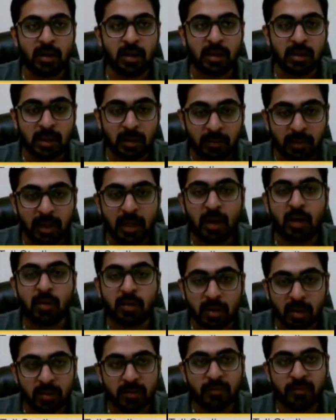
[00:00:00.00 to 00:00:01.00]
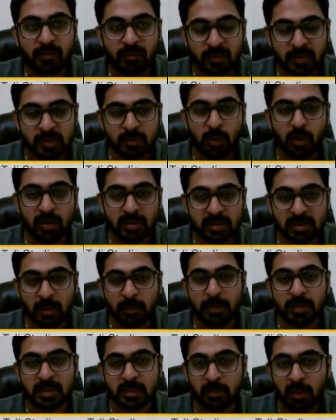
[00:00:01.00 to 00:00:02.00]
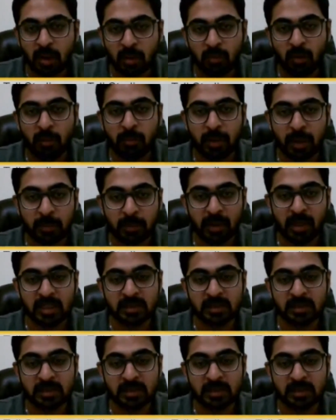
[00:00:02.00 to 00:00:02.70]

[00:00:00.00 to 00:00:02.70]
giving out small snippets about what Premal has